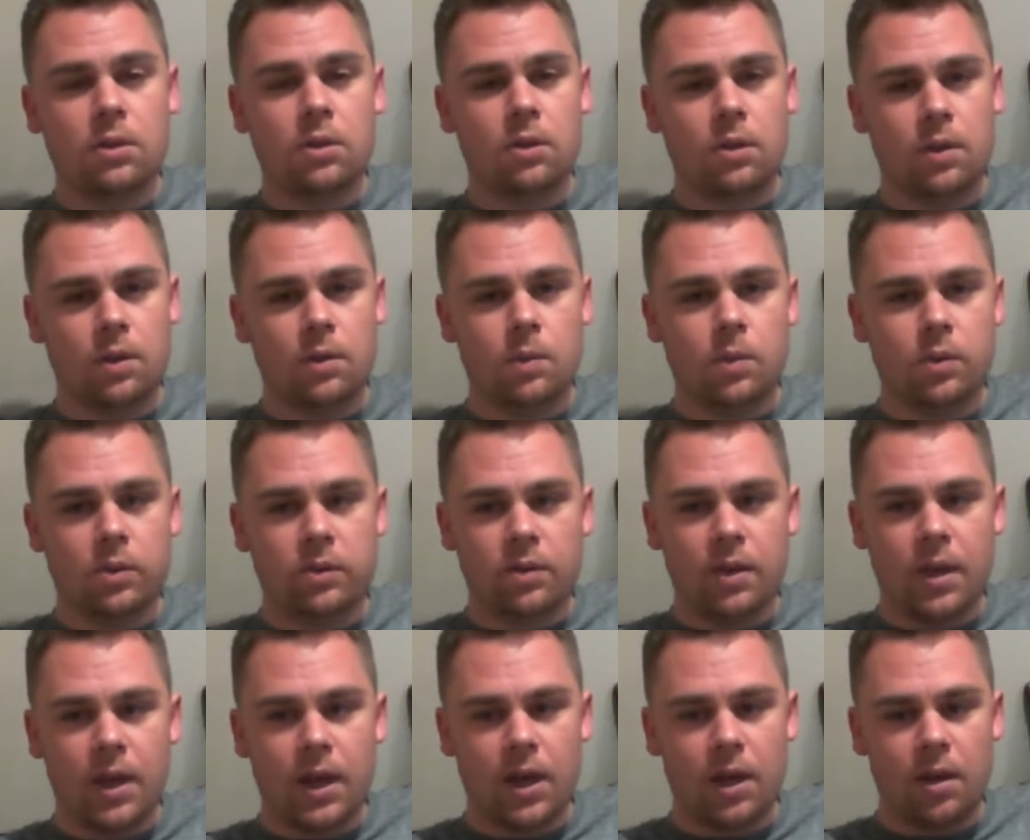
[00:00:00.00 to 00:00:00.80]
It was
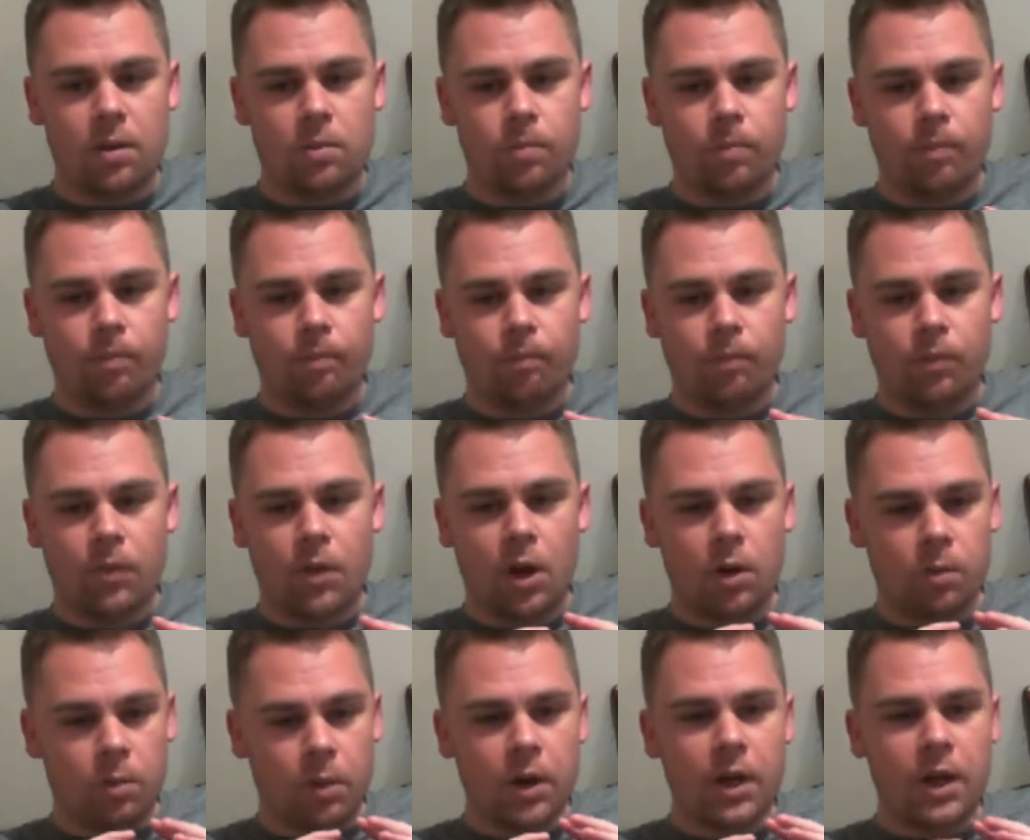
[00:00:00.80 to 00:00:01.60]

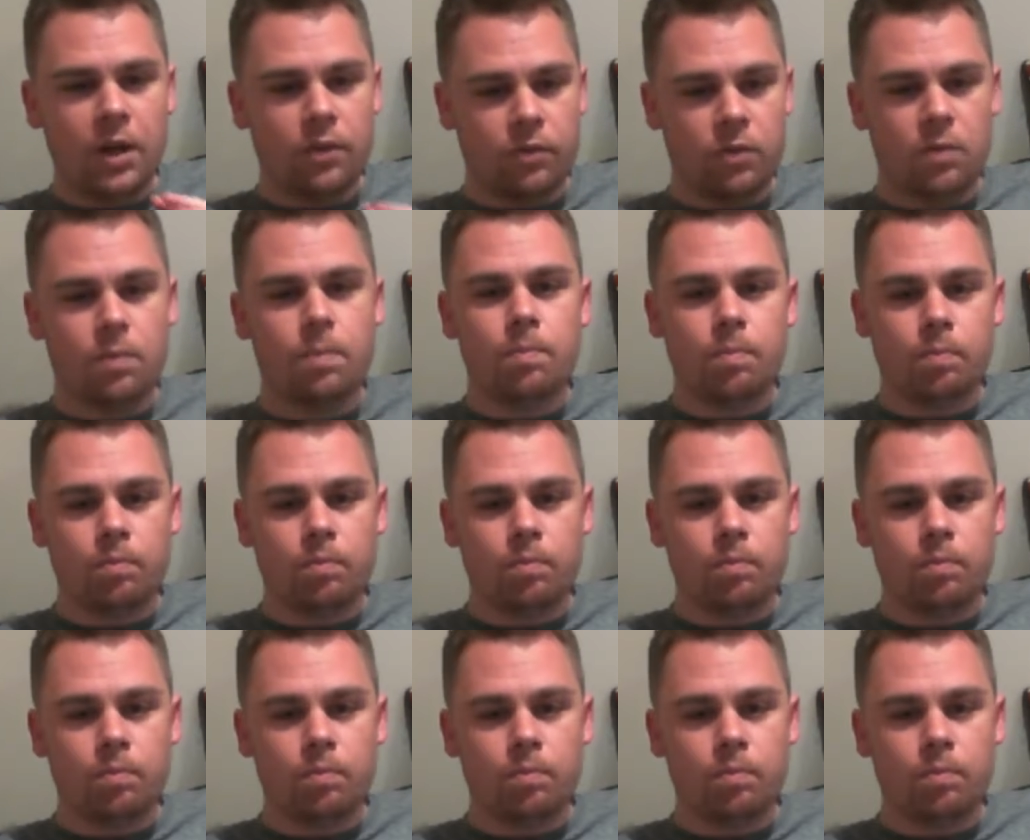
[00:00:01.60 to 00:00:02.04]
I'm going to have the